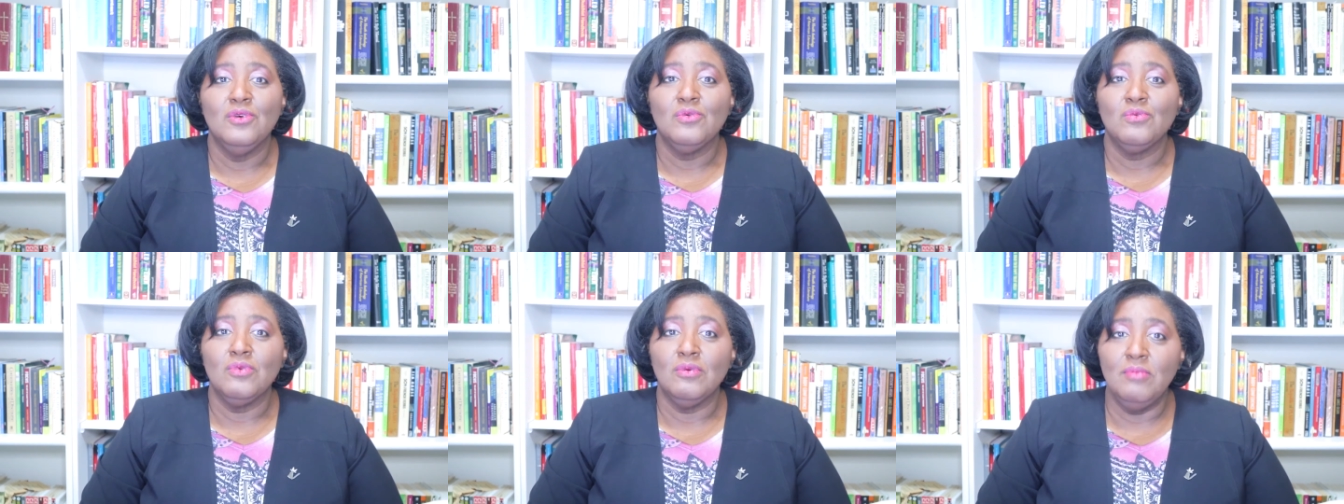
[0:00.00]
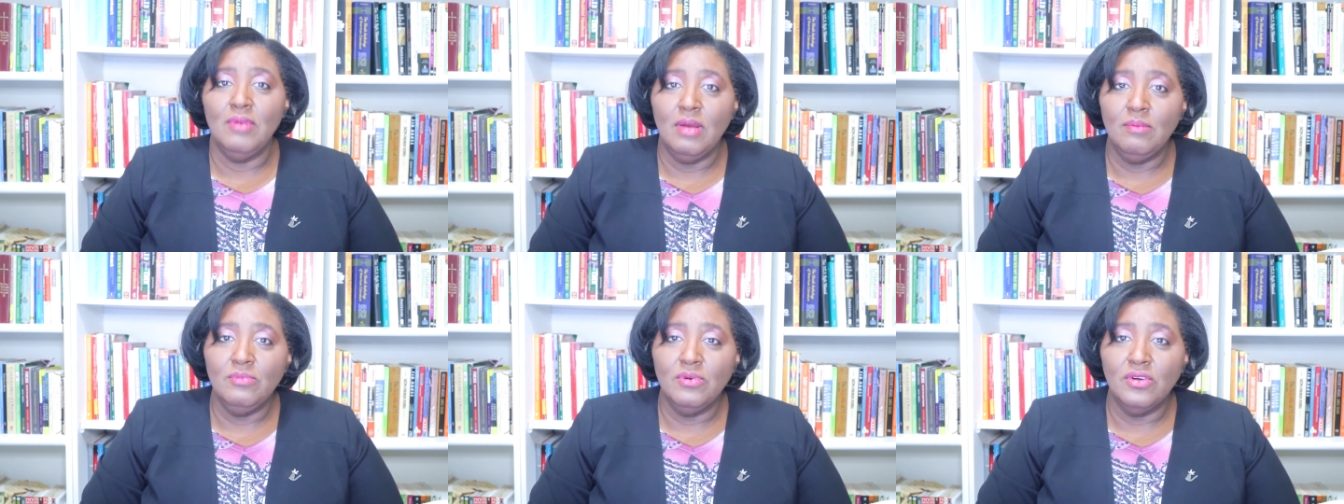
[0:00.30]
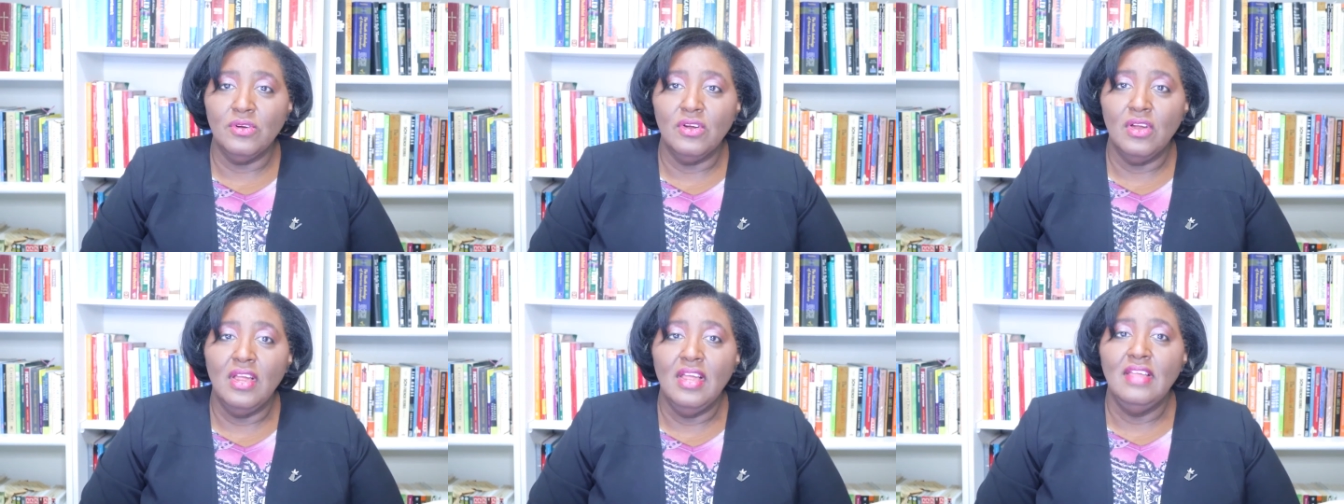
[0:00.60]

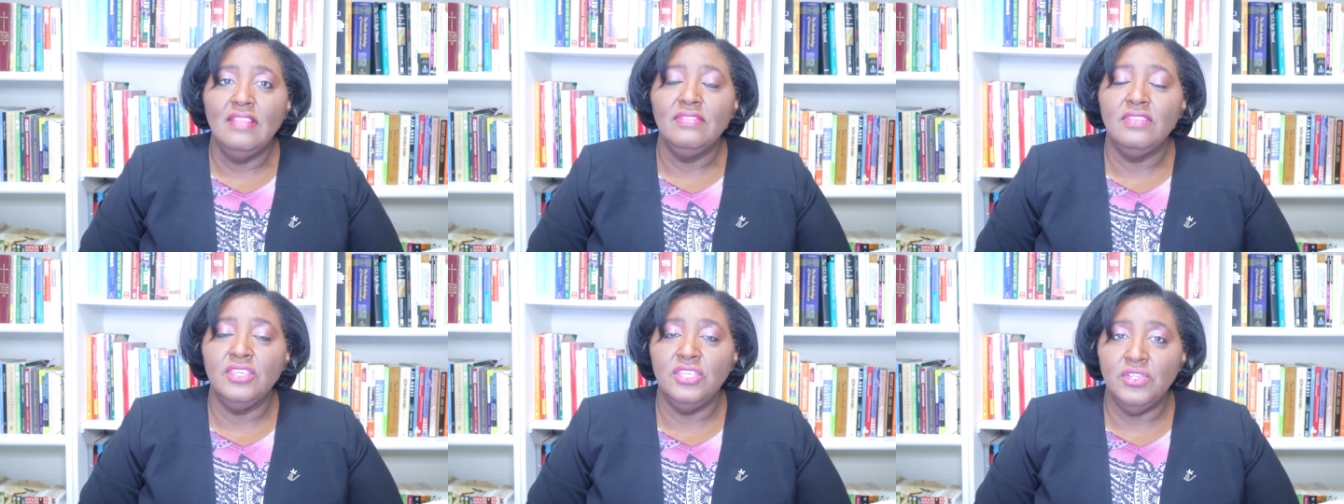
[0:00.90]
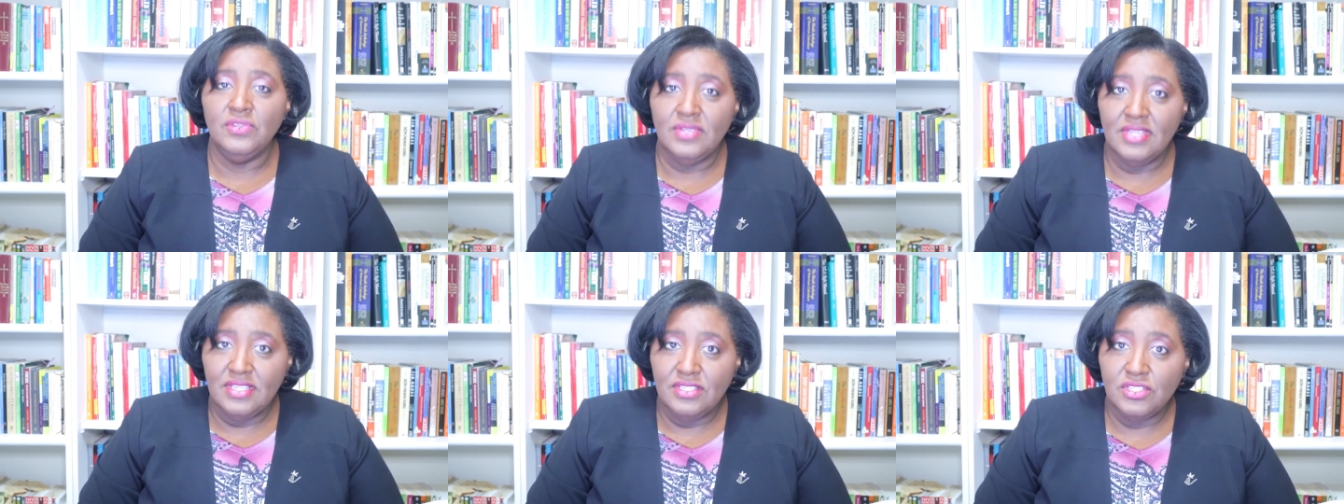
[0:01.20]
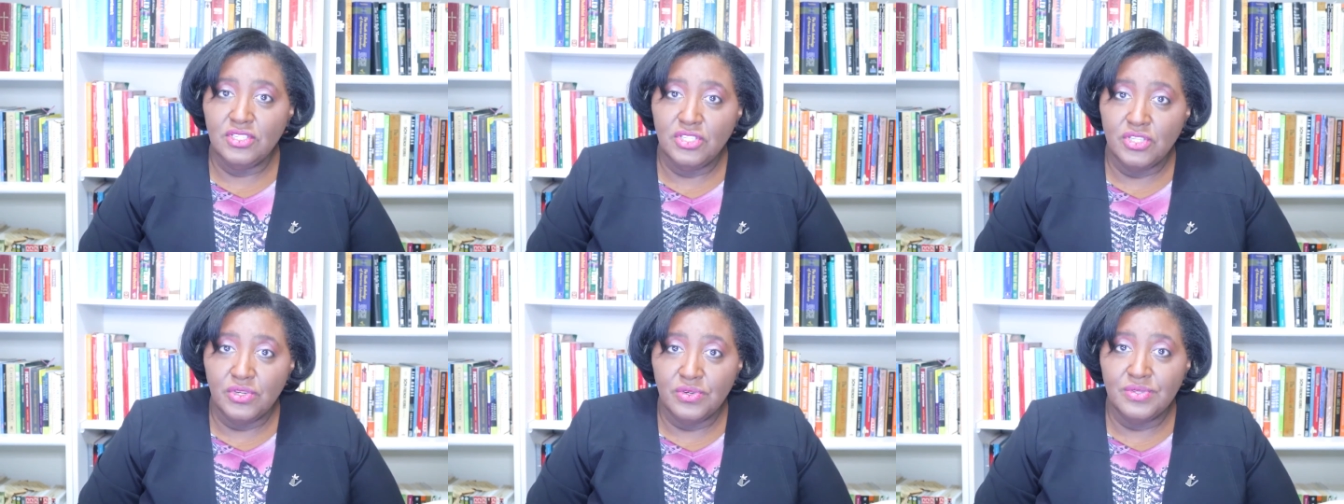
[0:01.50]
Remember that you need to
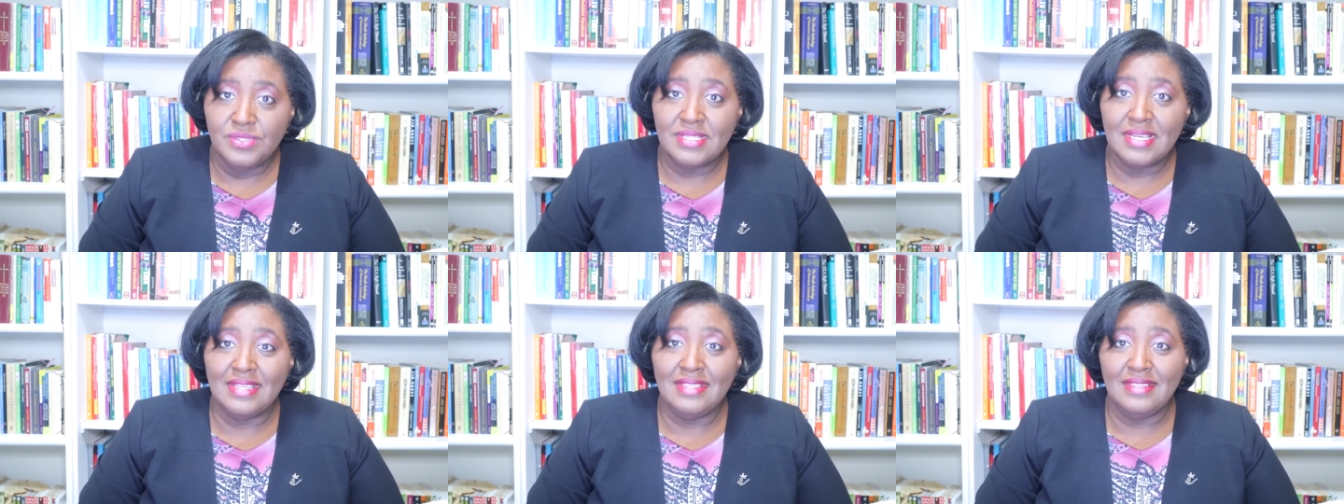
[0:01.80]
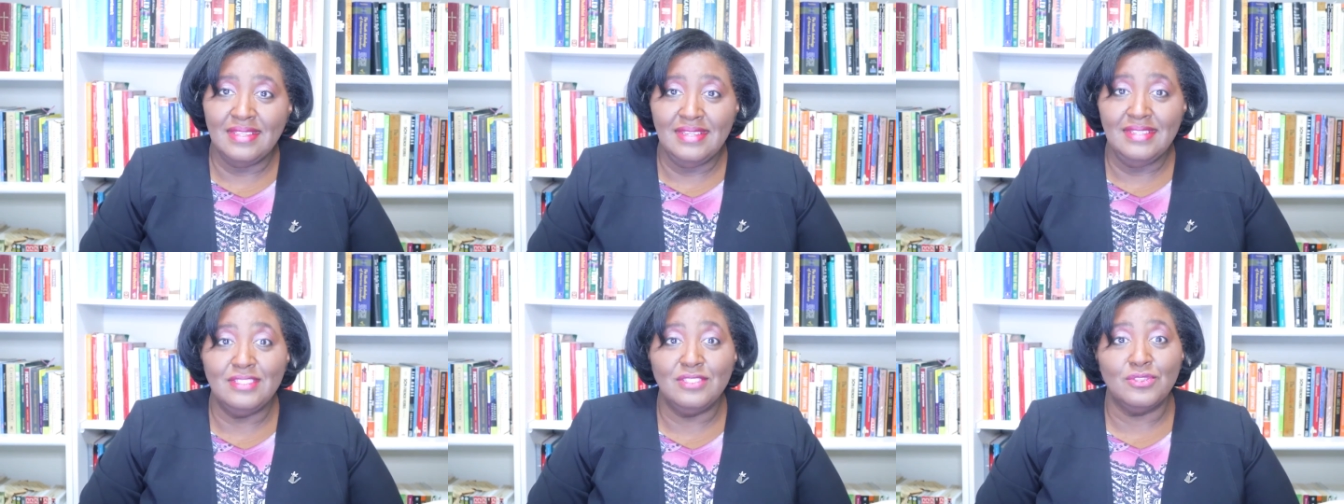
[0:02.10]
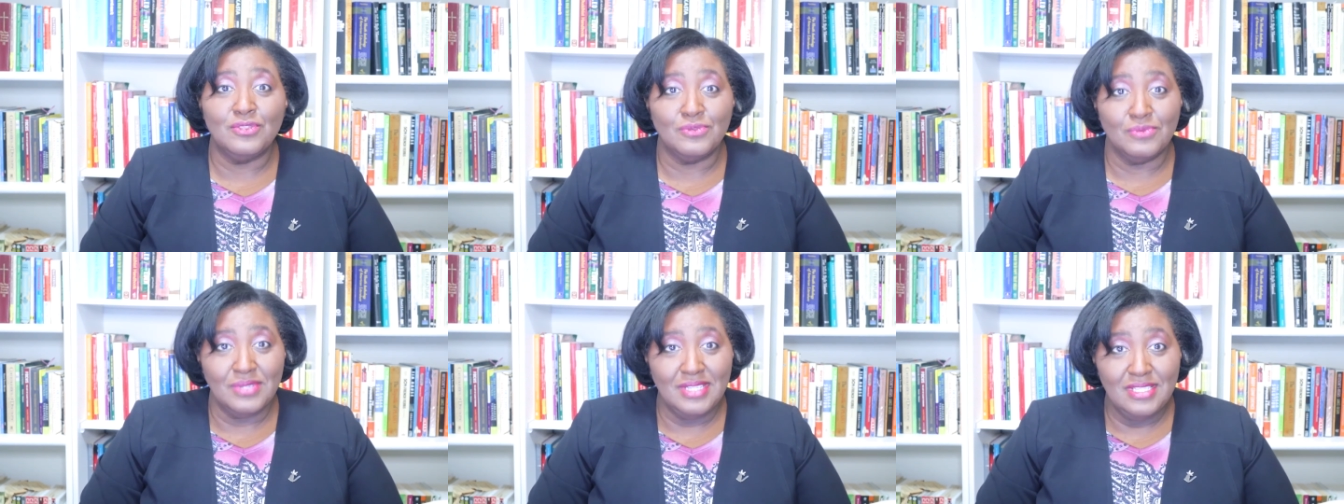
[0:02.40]
use at least
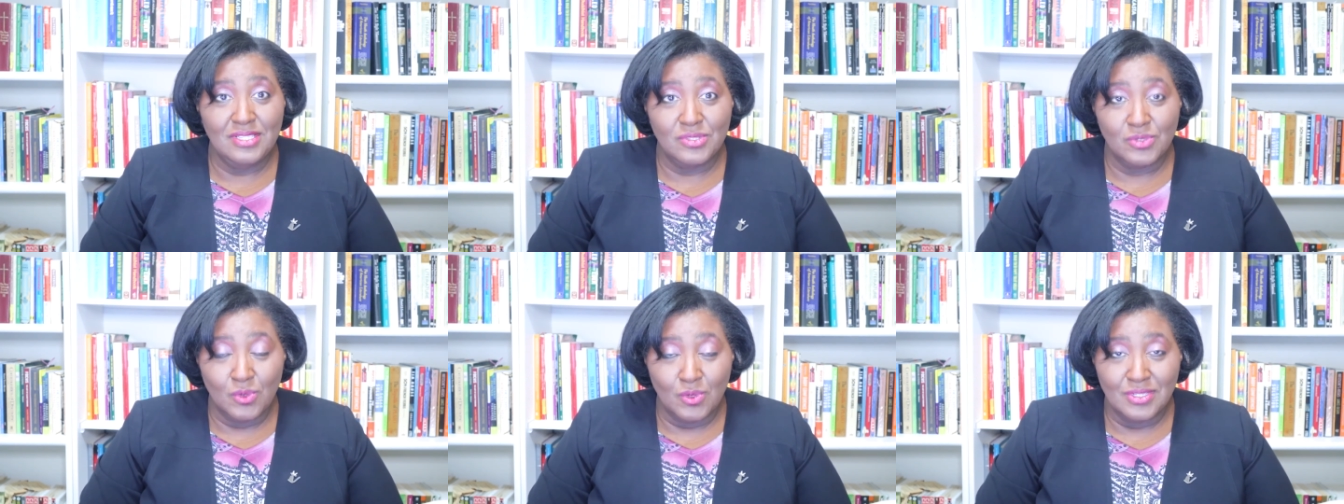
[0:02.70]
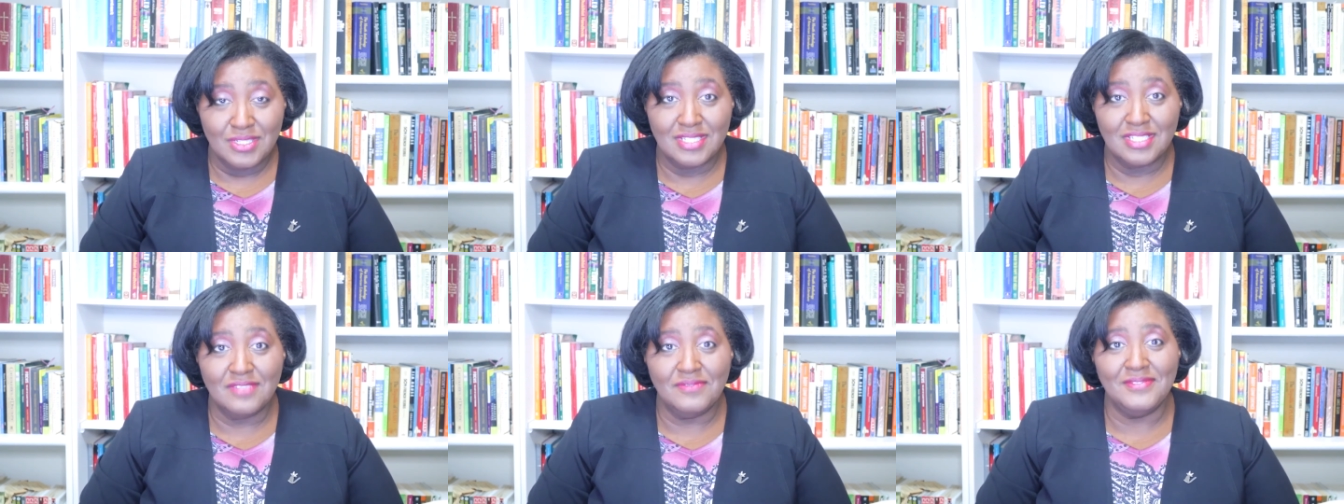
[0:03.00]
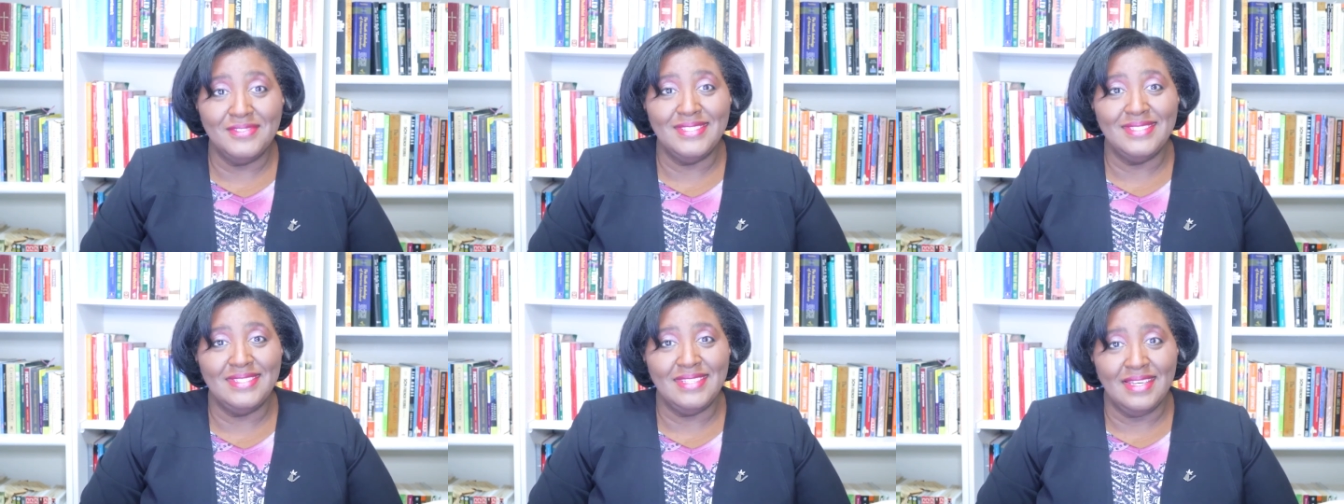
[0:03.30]
three sources for
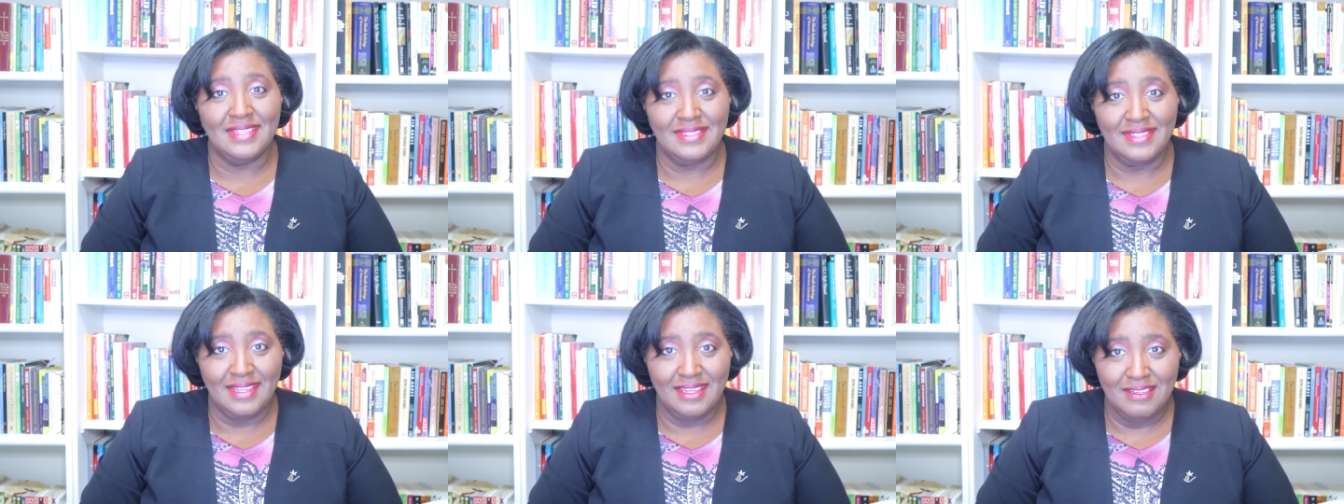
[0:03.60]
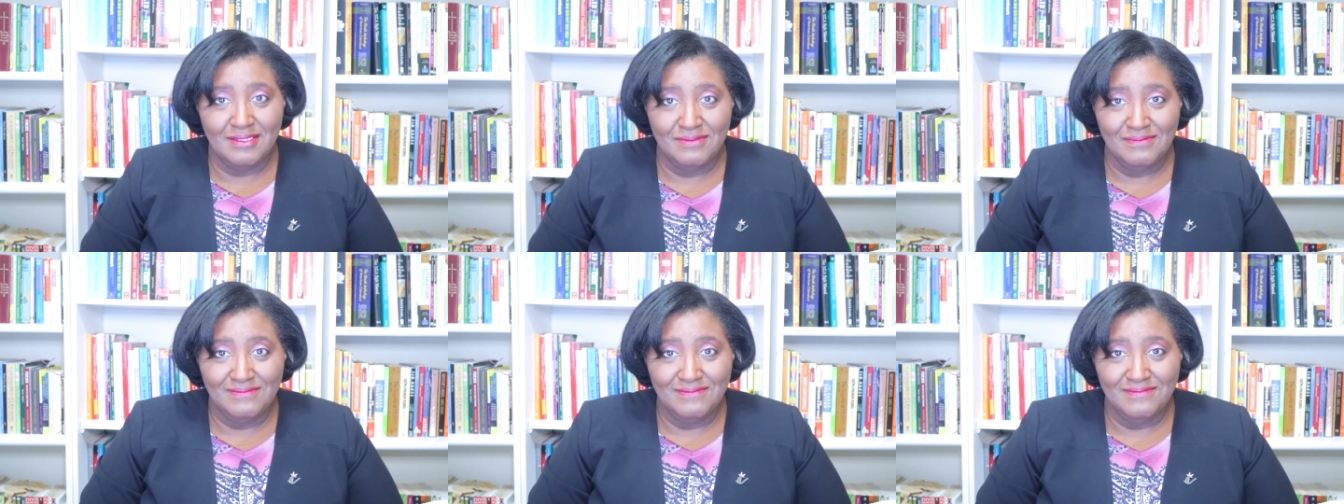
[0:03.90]
this essay.